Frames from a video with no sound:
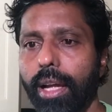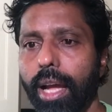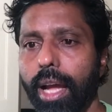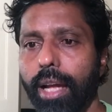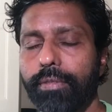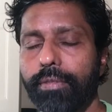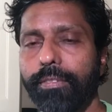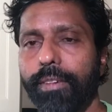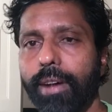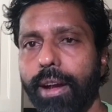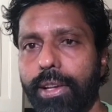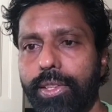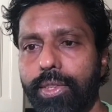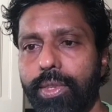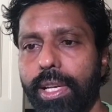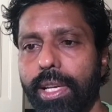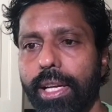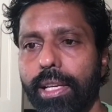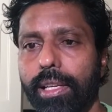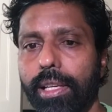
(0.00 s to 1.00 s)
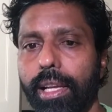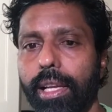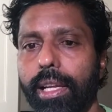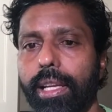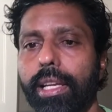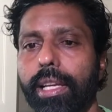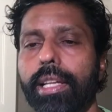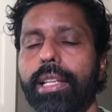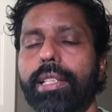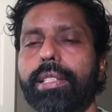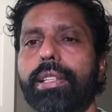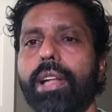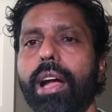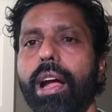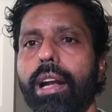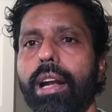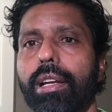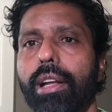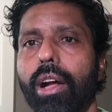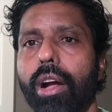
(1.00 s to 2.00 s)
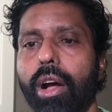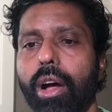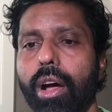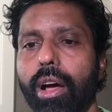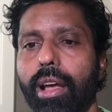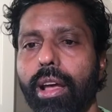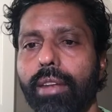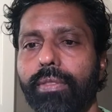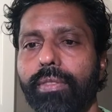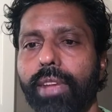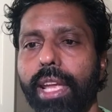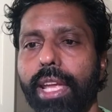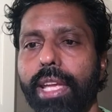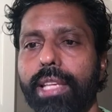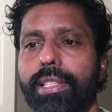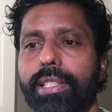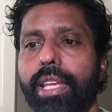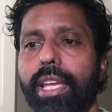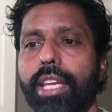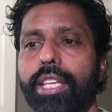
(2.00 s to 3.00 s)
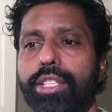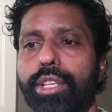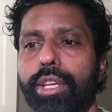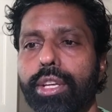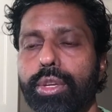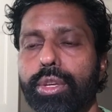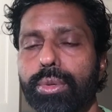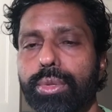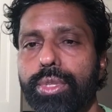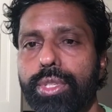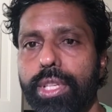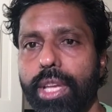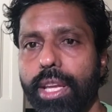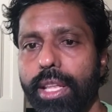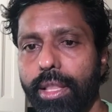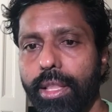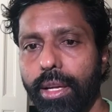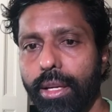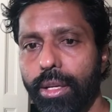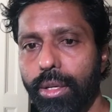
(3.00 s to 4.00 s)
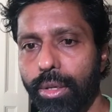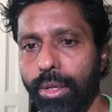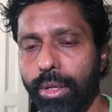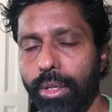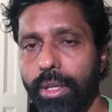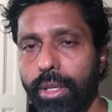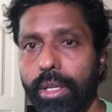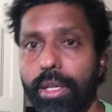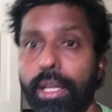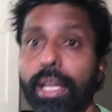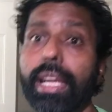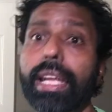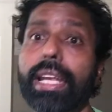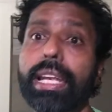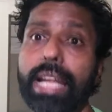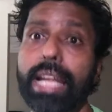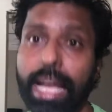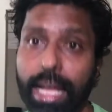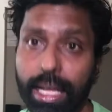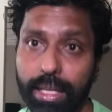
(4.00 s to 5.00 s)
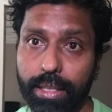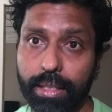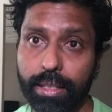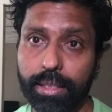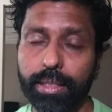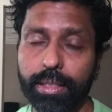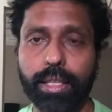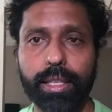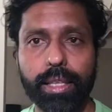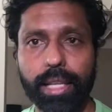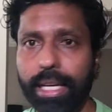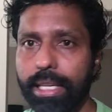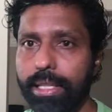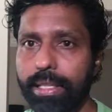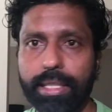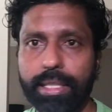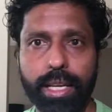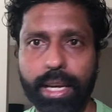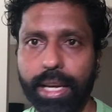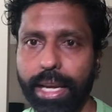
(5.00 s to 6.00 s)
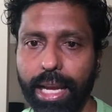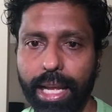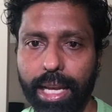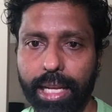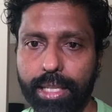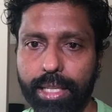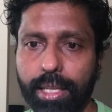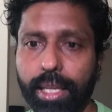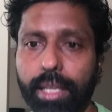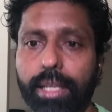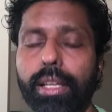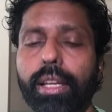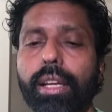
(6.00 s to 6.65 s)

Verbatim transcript: Unfortunately, it is not always easy to see the good in others. That is the reality.